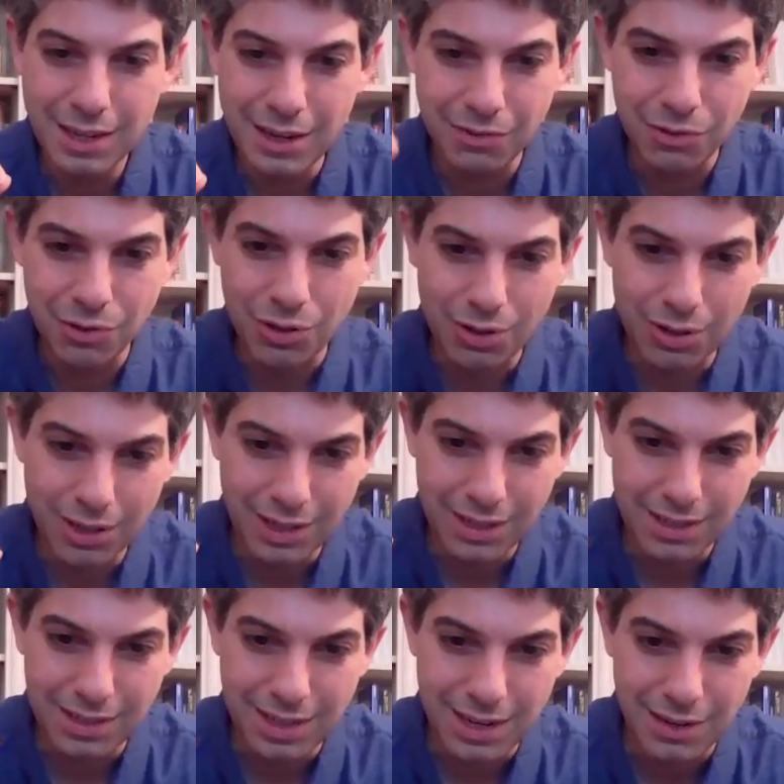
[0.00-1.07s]
of turning a
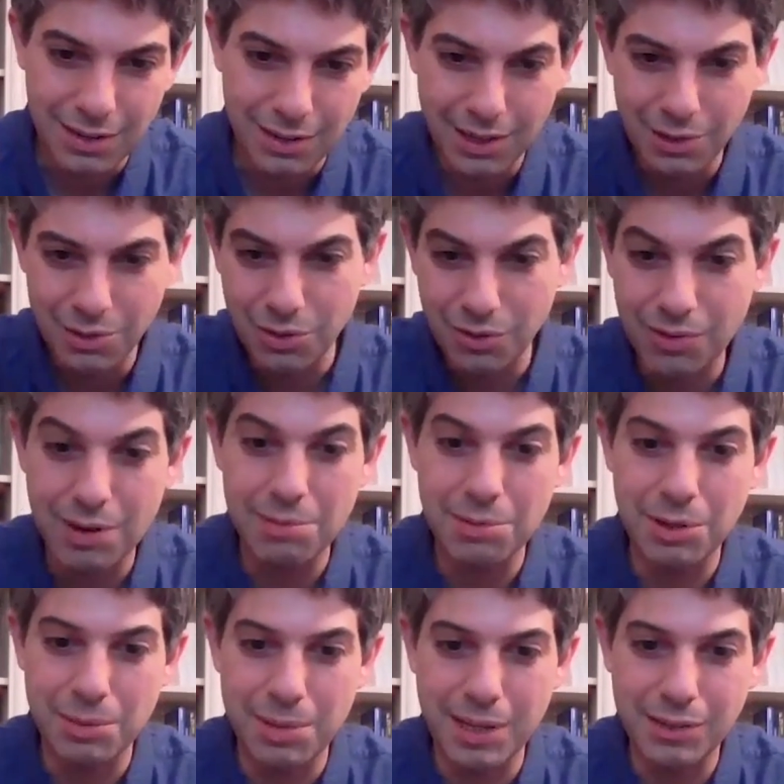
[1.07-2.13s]
cell into a
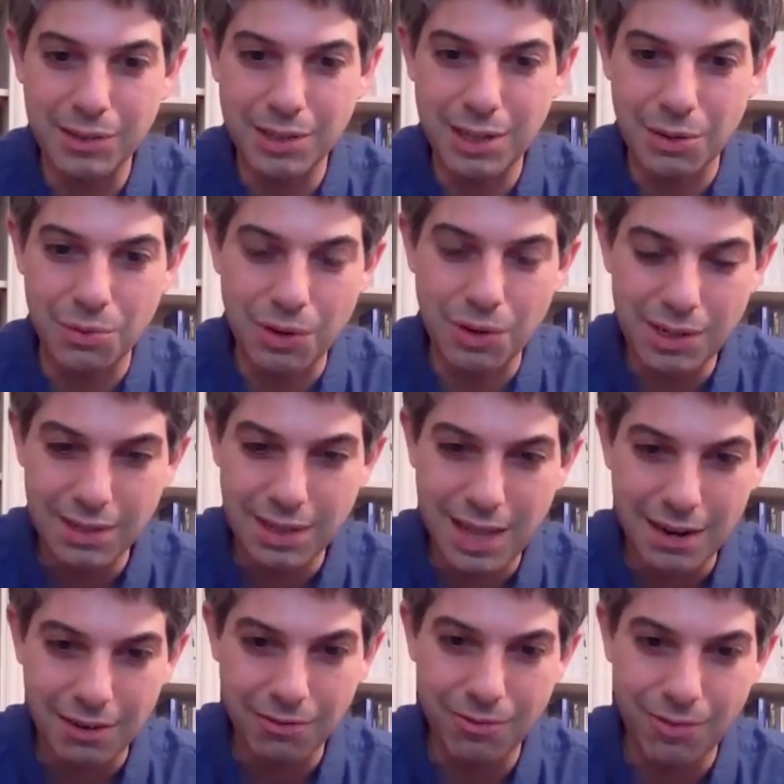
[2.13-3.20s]
fibrolamellar cell. What is
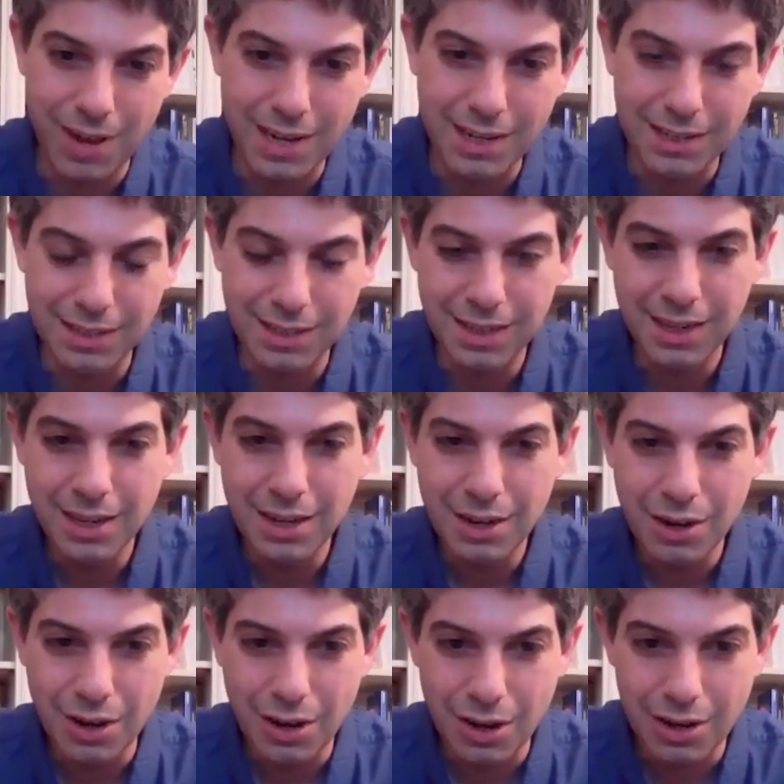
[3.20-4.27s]
that effect
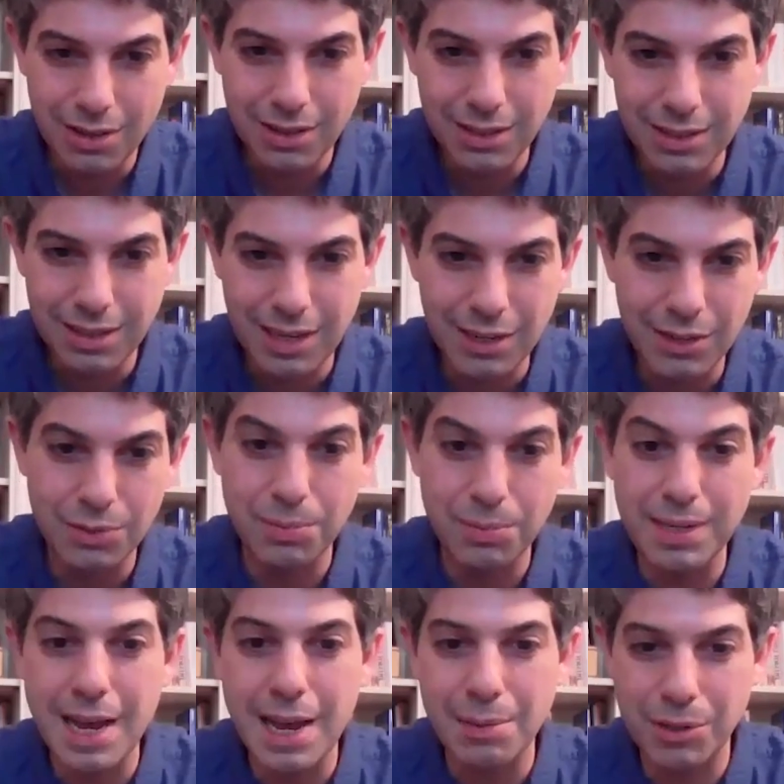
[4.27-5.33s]
on the cell's
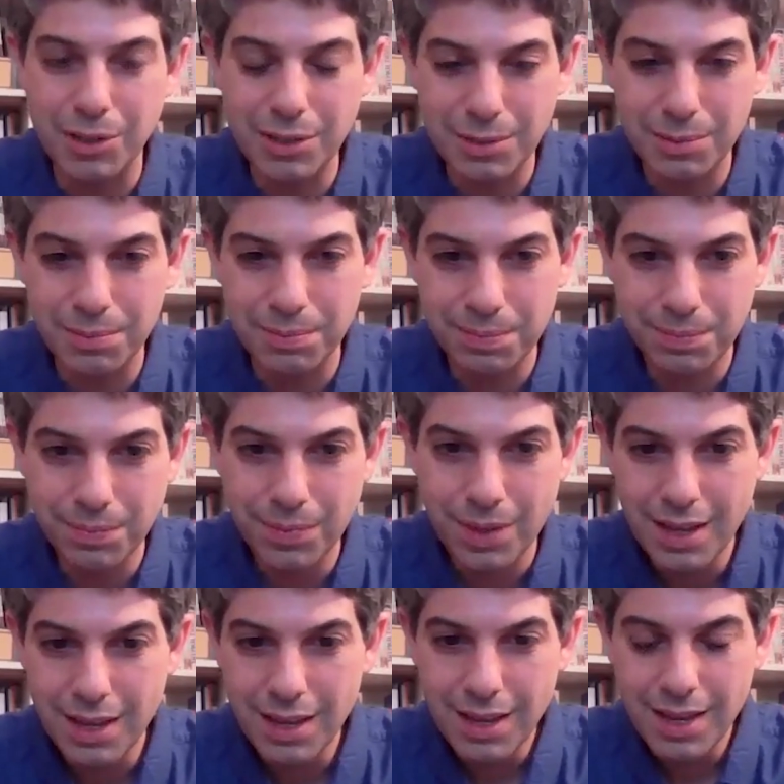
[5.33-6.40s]
metabolism?
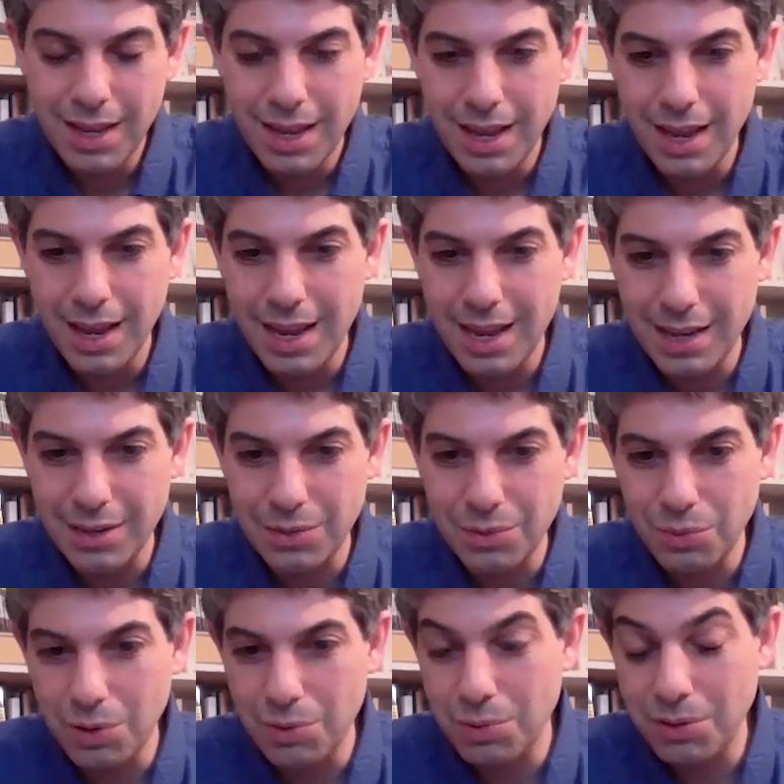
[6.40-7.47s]
And
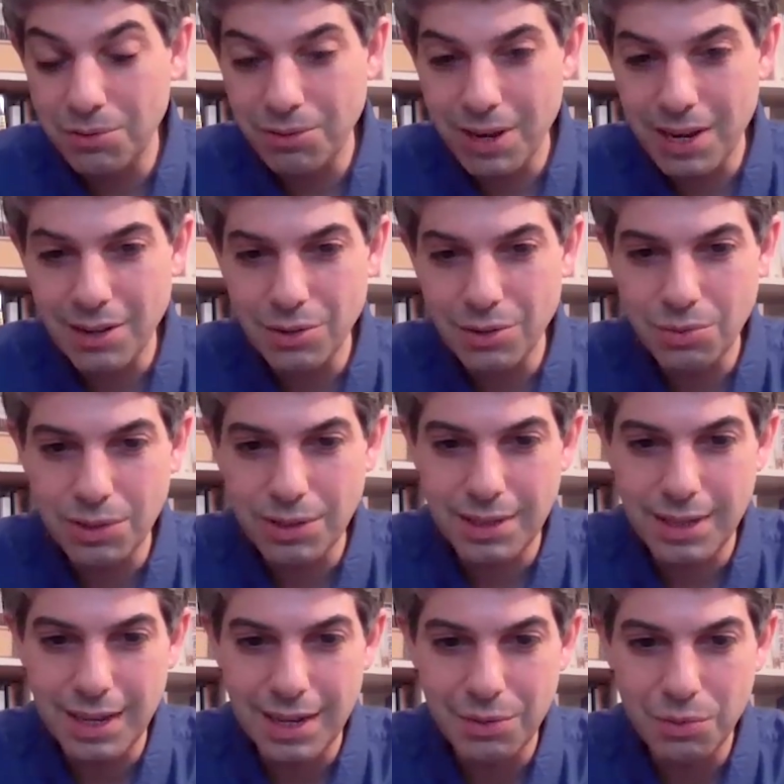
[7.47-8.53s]
what we found was
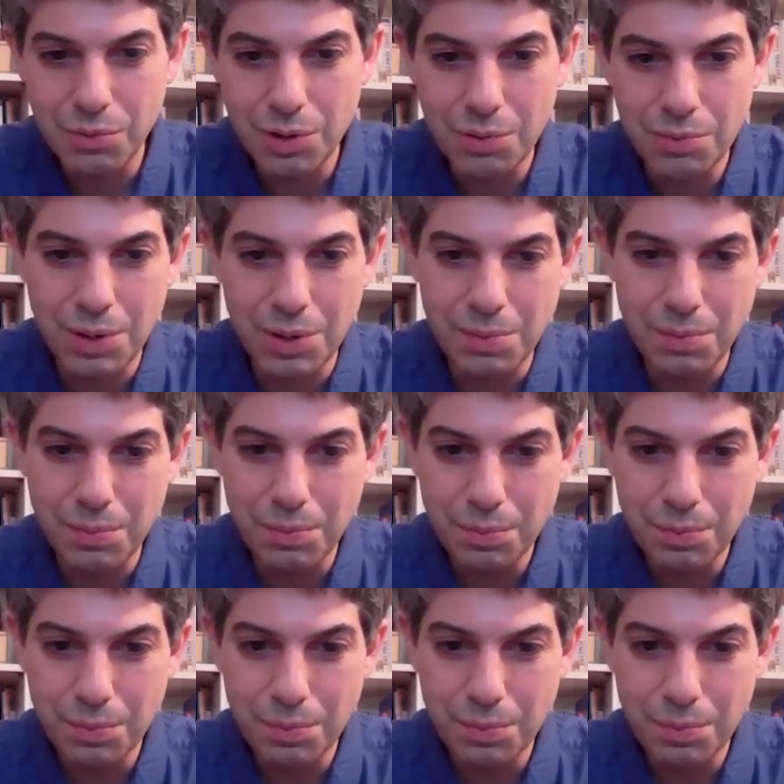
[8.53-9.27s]
that when we